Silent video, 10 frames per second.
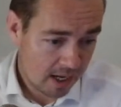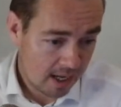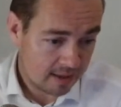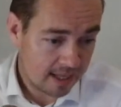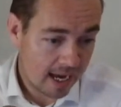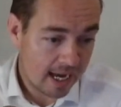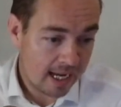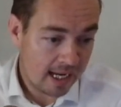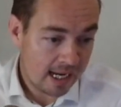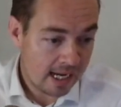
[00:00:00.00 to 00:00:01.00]

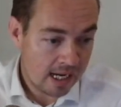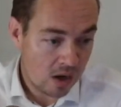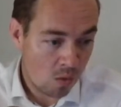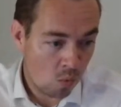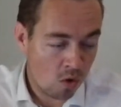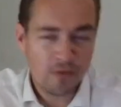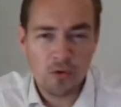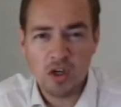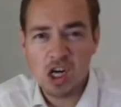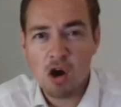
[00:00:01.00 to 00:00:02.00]
They were on for
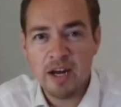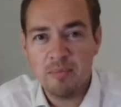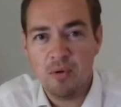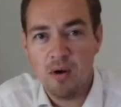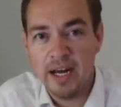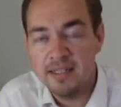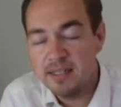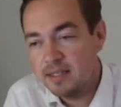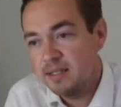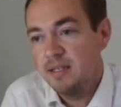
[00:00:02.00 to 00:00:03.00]
a guide
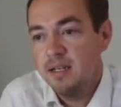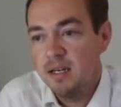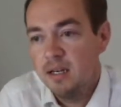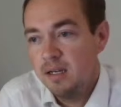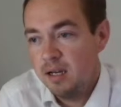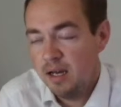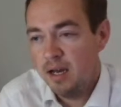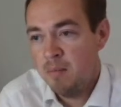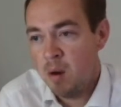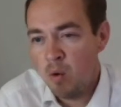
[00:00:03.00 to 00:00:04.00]
price. I
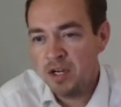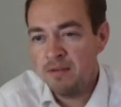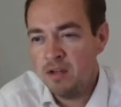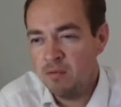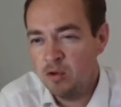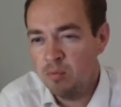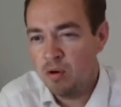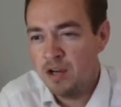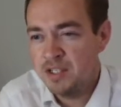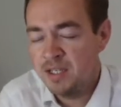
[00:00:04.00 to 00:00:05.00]
won't give you the real
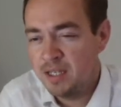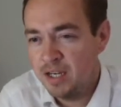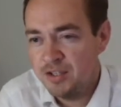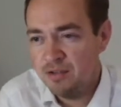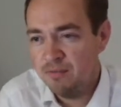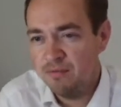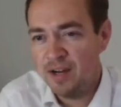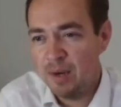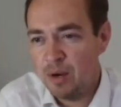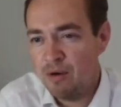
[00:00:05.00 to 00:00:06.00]
price just in case you find
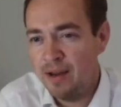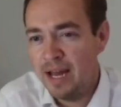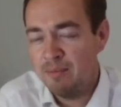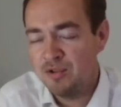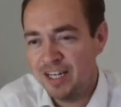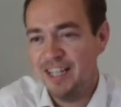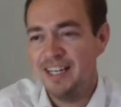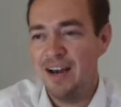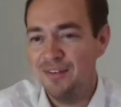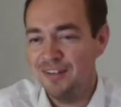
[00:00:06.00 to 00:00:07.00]
out where I am, track it
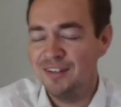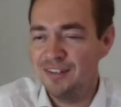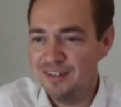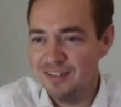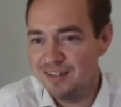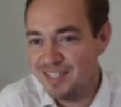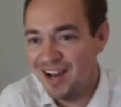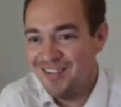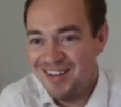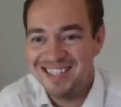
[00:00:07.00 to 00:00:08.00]
down, and tell
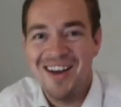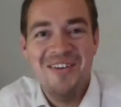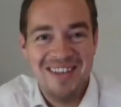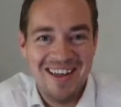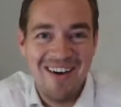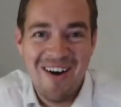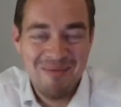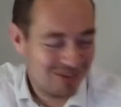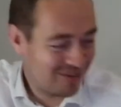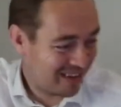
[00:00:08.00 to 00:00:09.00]
this owner that I'm
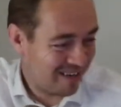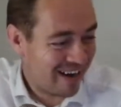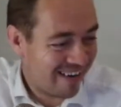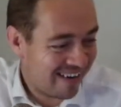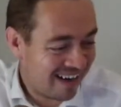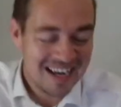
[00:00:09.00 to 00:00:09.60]
talking about her.